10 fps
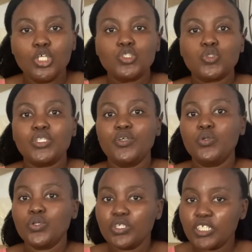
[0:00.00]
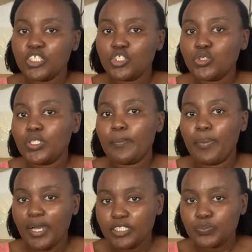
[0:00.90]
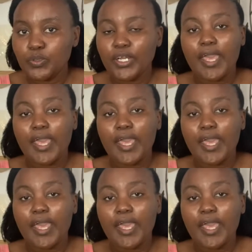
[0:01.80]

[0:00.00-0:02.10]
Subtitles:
so they couldn't issue the passport.